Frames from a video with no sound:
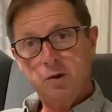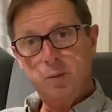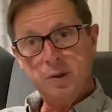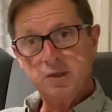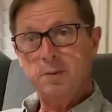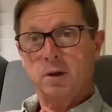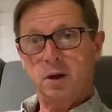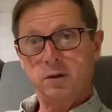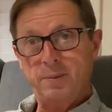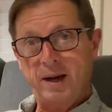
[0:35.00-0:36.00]
The principle
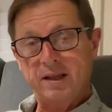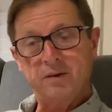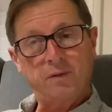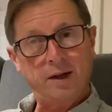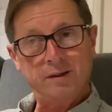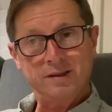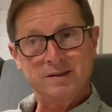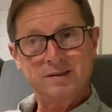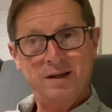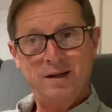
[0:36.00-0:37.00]
called the path of
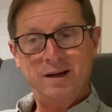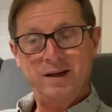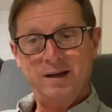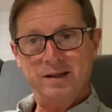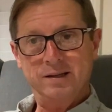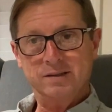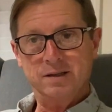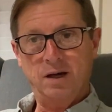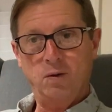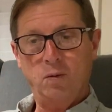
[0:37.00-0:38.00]
wildness is
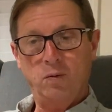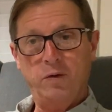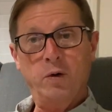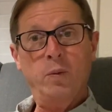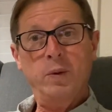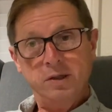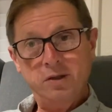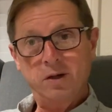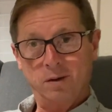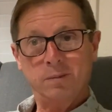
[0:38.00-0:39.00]
uh, the
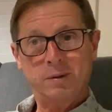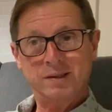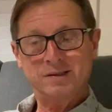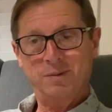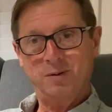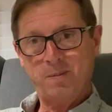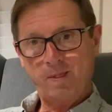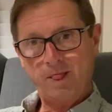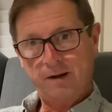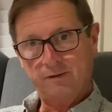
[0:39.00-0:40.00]
original principle
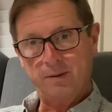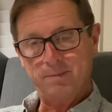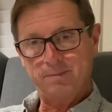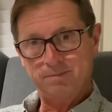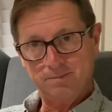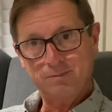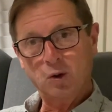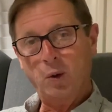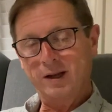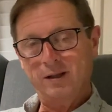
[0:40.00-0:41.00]
from
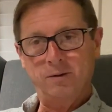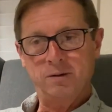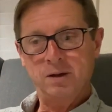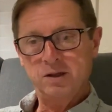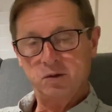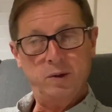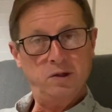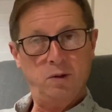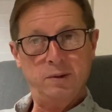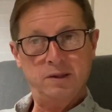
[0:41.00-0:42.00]
Going Alone, the
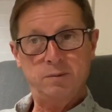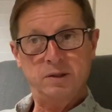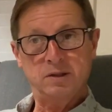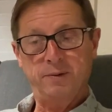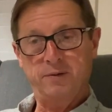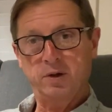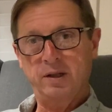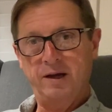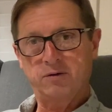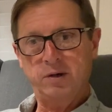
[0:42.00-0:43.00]
original pr principle in the Good
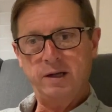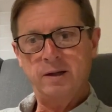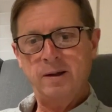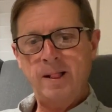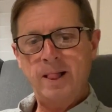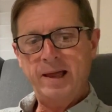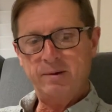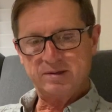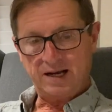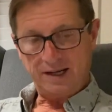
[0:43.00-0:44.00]
Life Creed. It
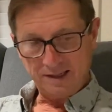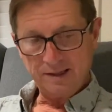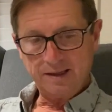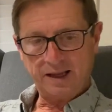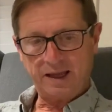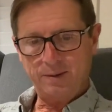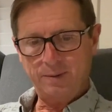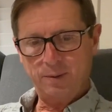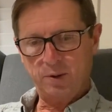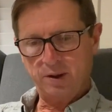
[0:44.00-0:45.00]
was an idea that I came
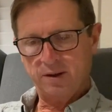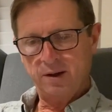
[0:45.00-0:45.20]
up with